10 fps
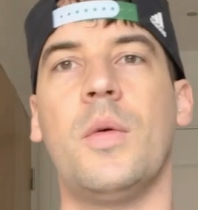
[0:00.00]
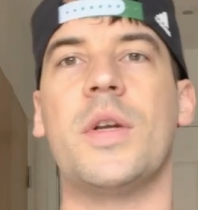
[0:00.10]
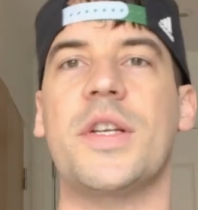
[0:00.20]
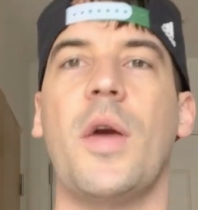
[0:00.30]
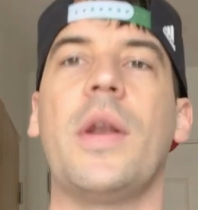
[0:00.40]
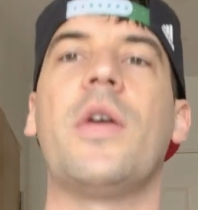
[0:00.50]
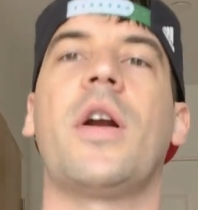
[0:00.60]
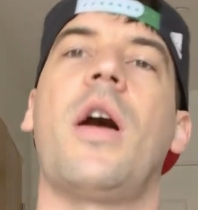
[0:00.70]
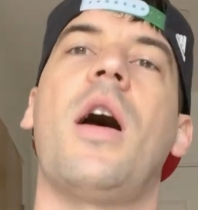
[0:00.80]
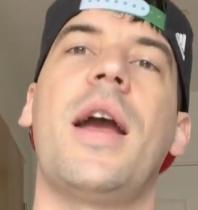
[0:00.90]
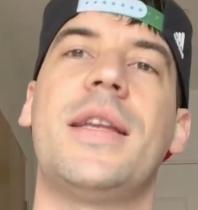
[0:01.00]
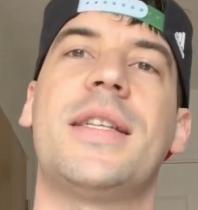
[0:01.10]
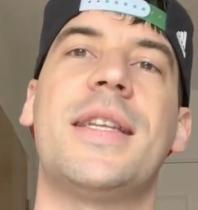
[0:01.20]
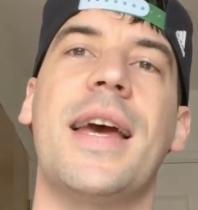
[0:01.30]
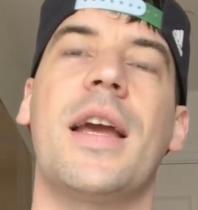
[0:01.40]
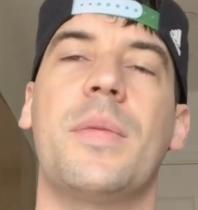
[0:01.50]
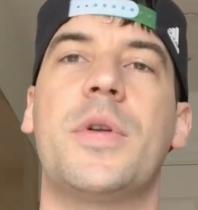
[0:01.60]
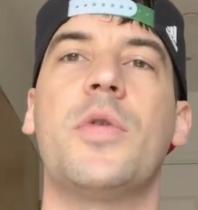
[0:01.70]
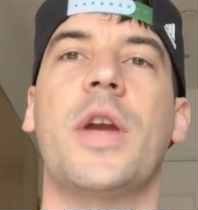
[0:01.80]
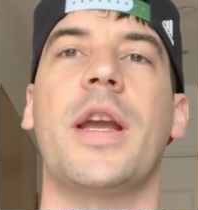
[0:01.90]
What's going on, guys? Today I'm
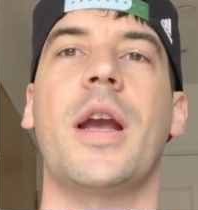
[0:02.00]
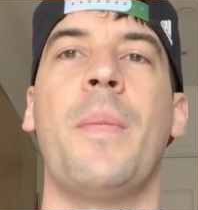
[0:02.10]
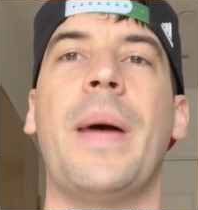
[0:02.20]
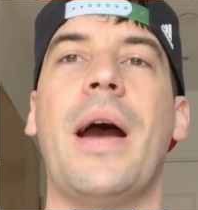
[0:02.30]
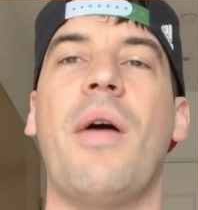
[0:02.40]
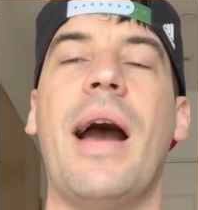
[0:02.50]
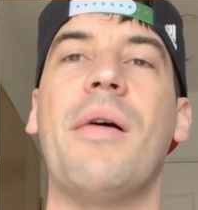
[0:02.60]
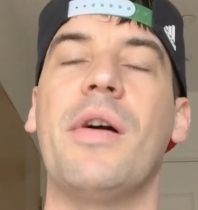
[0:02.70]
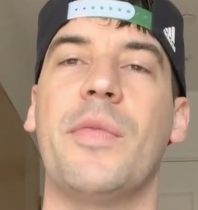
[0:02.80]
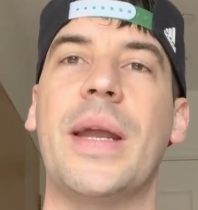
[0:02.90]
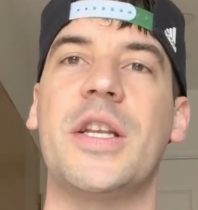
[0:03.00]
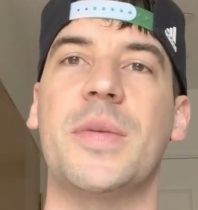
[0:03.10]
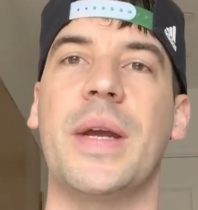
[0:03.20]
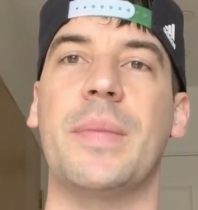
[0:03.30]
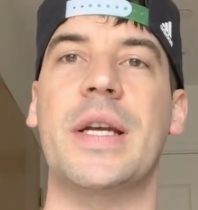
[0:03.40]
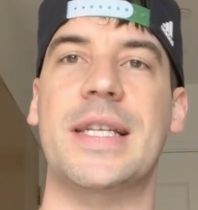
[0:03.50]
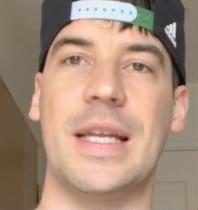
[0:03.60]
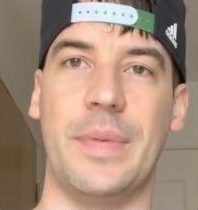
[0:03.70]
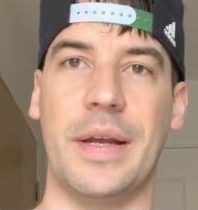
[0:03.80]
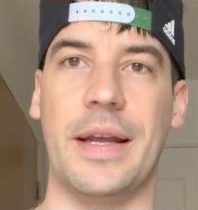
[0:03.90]
talking about how I've managed to make my
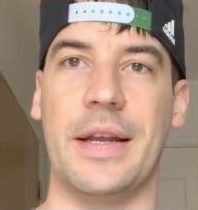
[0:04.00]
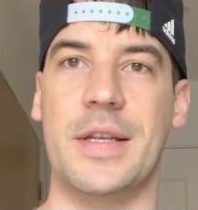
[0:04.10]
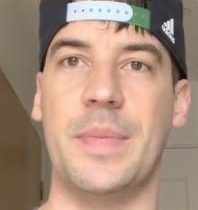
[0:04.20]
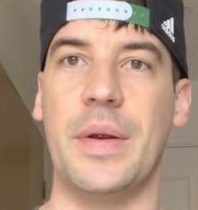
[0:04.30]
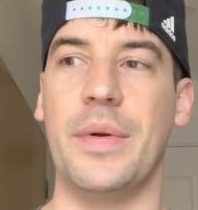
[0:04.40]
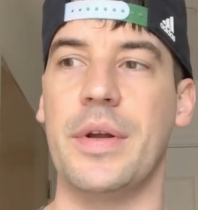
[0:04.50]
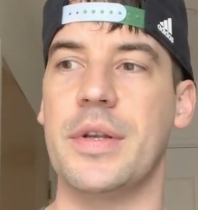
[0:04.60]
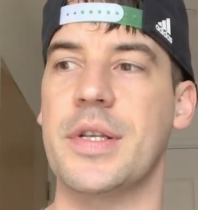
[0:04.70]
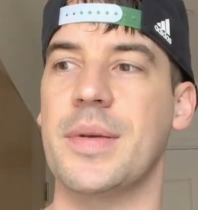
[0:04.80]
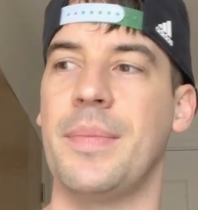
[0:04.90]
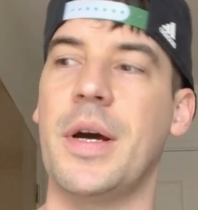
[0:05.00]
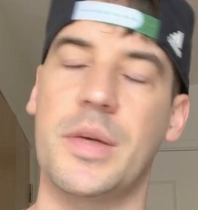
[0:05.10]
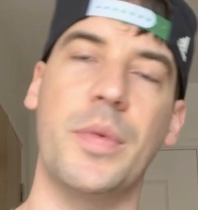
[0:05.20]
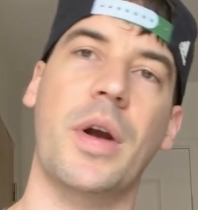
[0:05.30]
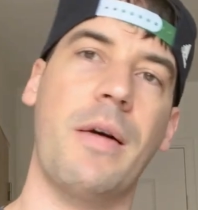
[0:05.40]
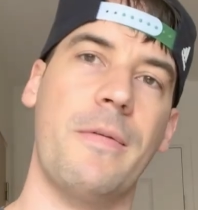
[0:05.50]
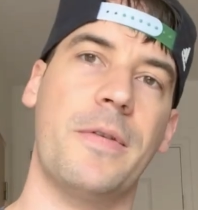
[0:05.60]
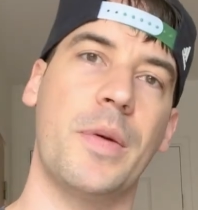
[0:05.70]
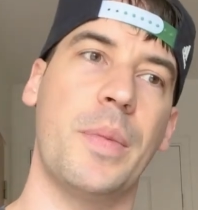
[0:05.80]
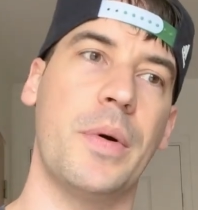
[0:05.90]
sleeping experience much more
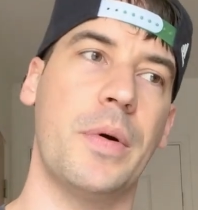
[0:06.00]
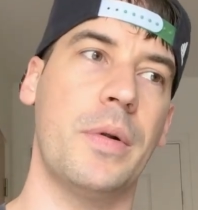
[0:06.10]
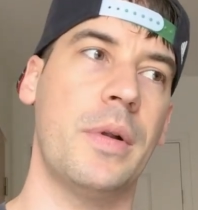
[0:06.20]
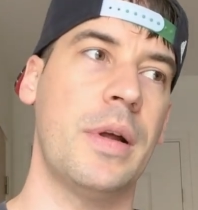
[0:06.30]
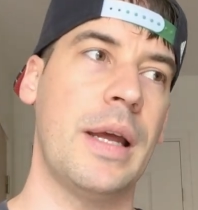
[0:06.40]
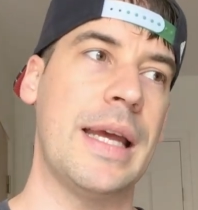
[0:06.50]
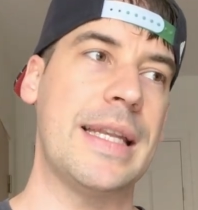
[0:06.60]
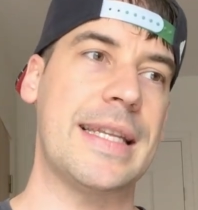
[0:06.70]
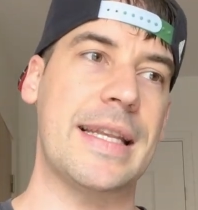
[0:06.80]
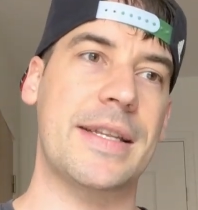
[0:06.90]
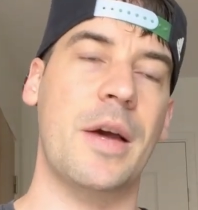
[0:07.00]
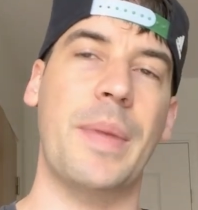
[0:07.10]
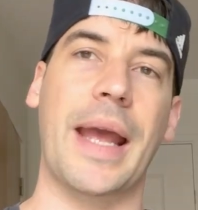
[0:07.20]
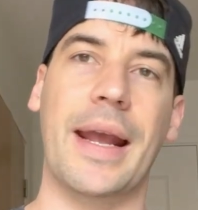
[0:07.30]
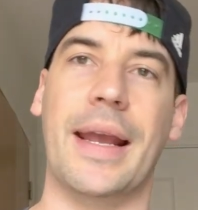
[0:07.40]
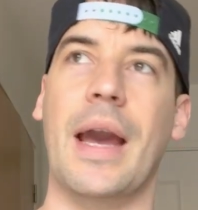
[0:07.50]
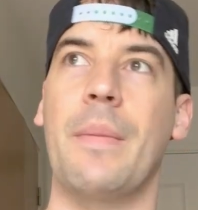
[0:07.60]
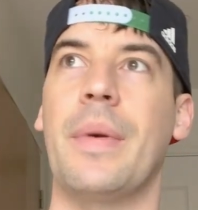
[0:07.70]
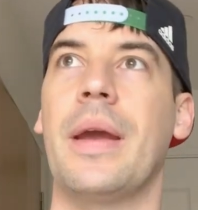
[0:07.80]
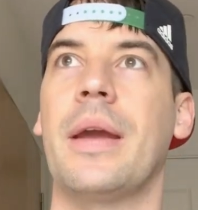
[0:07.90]
comfortable since I began
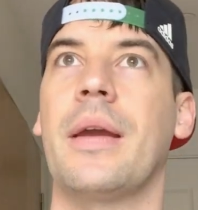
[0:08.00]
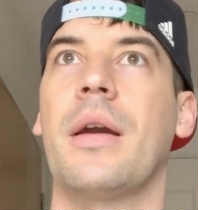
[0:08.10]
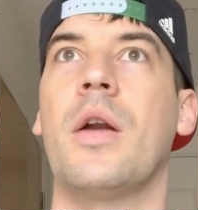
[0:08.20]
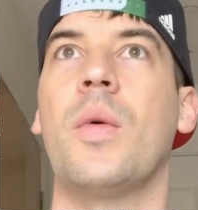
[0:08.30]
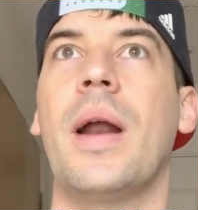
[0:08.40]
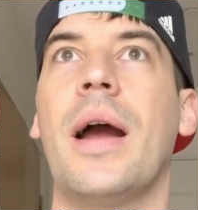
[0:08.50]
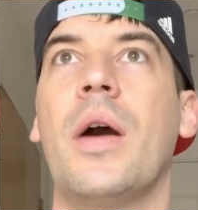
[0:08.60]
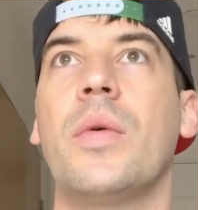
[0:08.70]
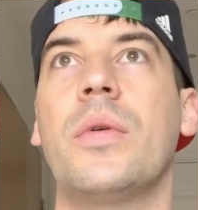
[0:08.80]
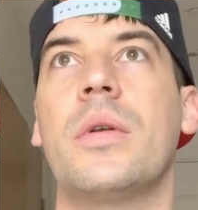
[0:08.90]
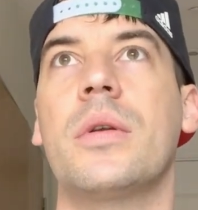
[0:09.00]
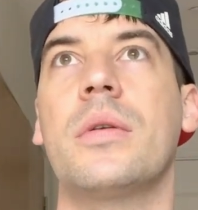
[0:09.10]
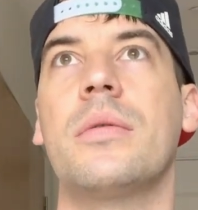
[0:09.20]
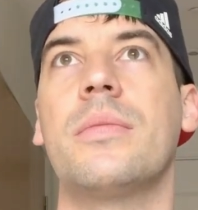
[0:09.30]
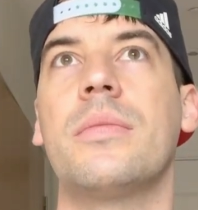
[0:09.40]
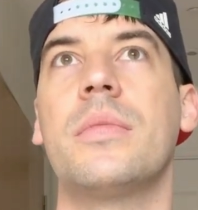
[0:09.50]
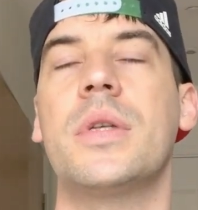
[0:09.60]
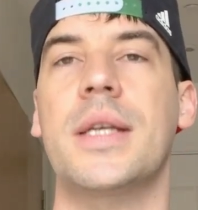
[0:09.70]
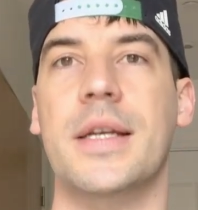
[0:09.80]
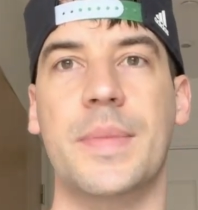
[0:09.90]
camping around
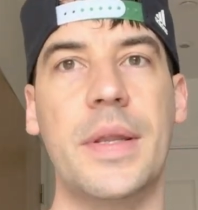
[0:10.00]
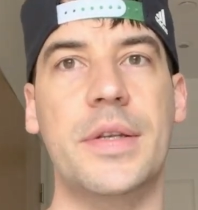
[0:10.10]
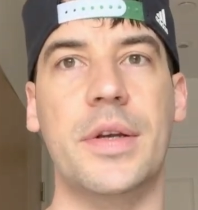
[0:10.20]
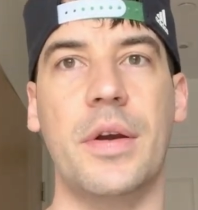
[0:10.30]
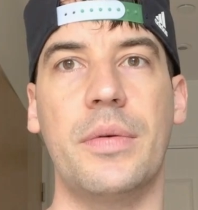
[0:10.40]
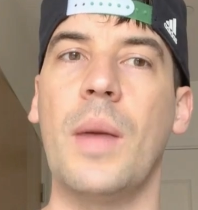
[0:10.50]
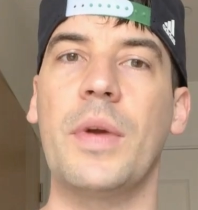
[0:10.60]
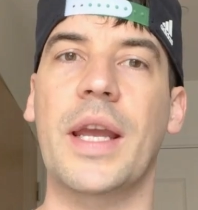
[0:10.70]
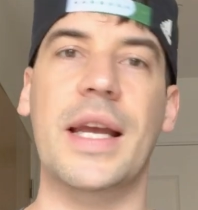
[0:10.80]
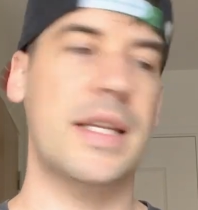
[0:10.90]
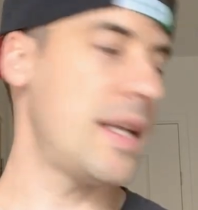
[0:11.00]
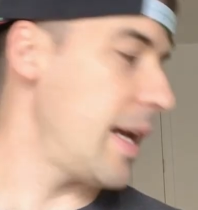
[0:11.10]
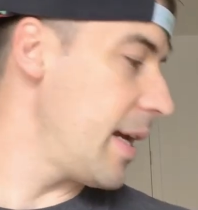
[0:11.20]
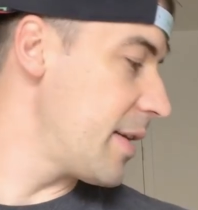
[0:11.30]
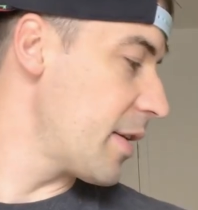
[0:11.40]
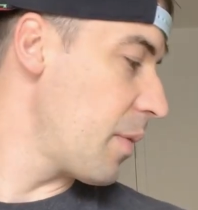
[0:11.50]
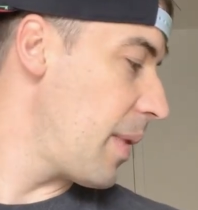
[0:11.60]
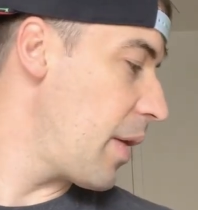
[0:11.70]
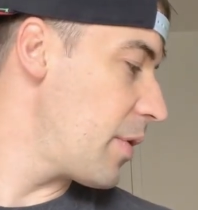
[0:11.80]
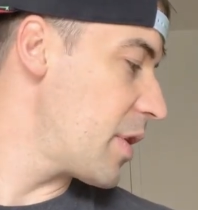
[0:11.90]
6 months ago. What I'm looking at today is the
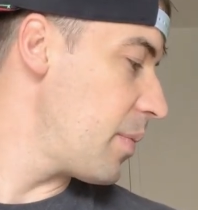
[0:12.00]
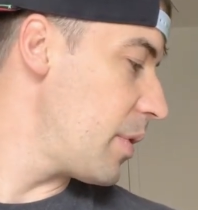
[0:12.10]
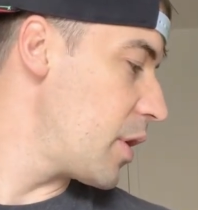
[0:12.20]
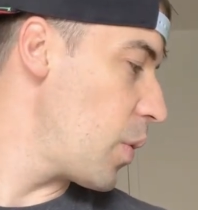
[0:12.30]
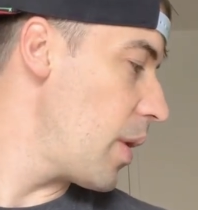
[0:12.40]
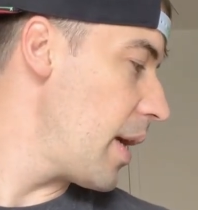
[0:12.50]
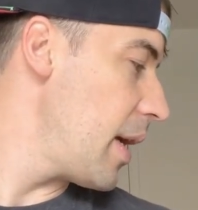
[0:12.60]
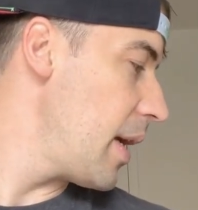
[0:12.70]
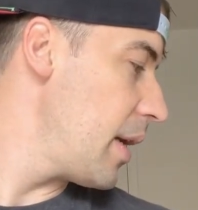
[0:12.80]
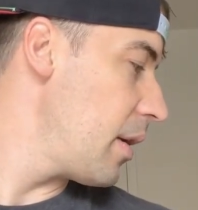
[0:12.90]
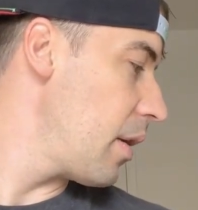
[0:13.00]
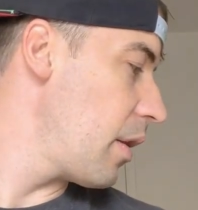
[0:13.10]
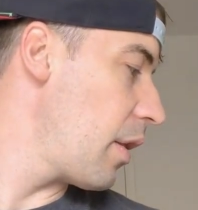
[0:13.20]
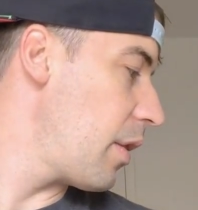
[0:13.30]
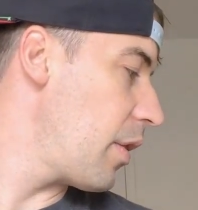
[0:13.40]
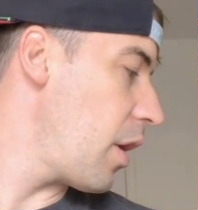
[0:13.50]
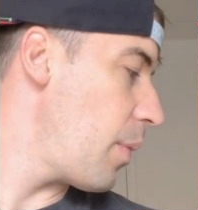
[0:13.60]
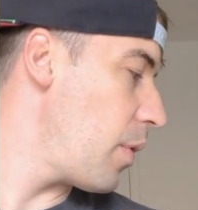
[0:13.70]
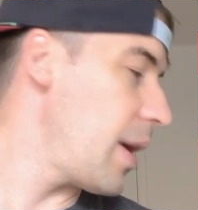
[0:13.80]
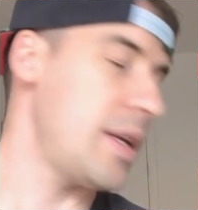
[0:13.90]
comparison between the
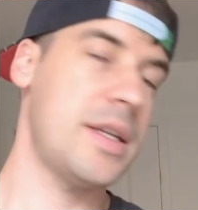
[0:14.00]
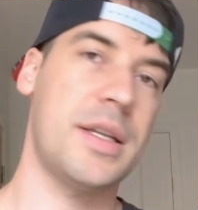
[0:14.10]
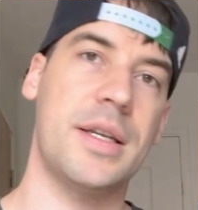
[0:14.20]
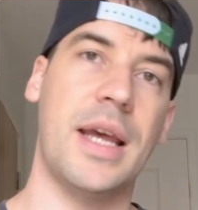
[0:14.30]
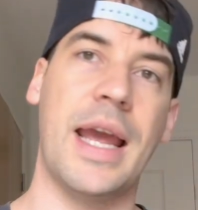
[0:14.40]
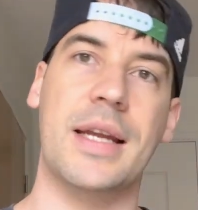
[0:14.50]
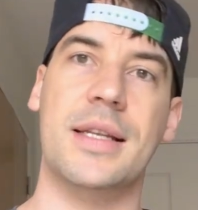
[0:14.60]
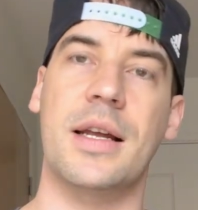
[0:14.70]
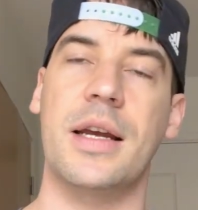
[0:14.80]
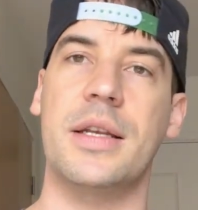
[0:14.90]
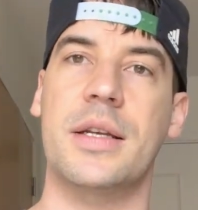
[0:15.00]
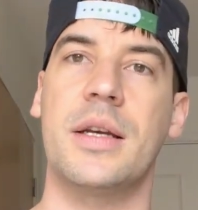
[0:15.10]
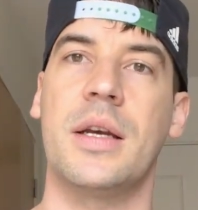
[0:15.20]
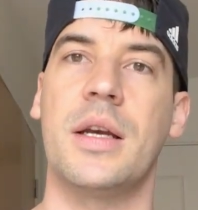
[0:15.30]
Thermarest Xlite